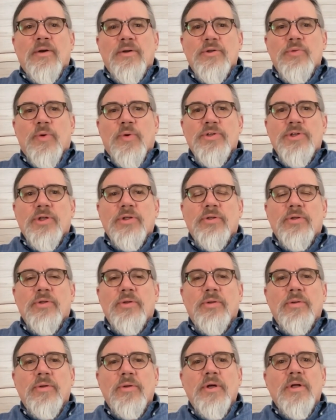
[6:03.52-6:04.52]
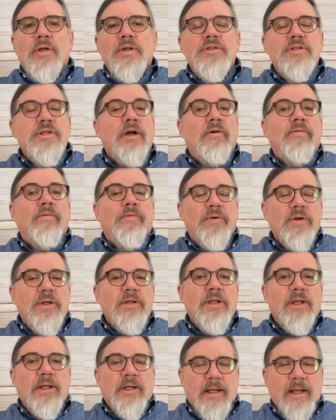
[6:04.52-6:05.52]
switching to cell-free
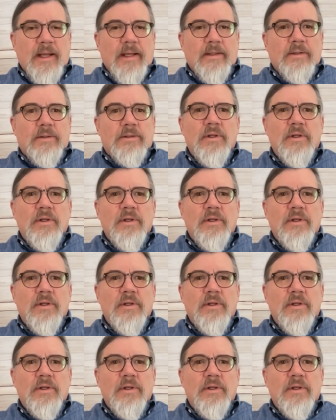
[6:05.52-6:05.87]
DNA.